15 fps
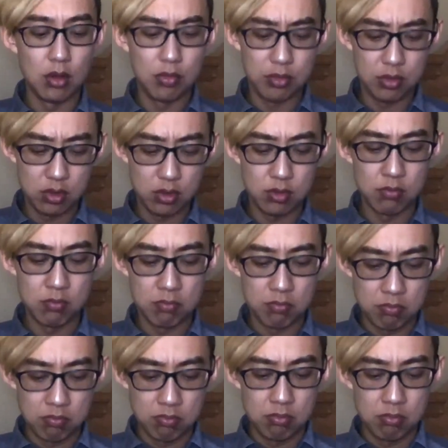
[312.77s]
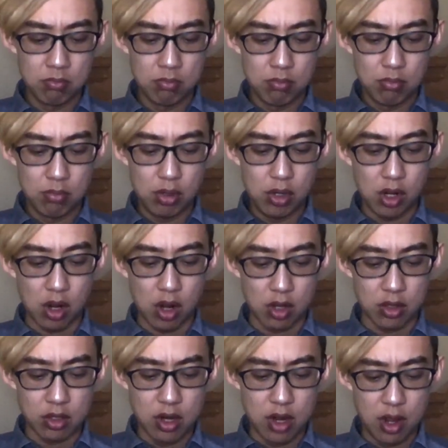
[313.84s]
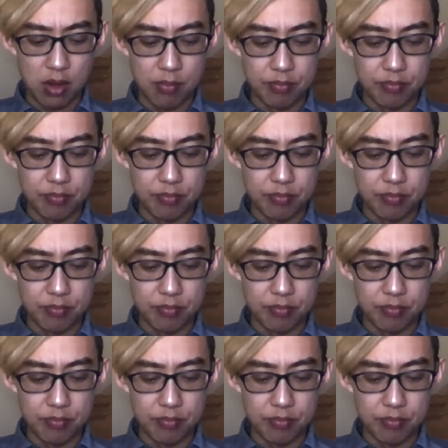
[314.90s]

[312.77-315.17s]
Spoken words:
It's pretty hot today.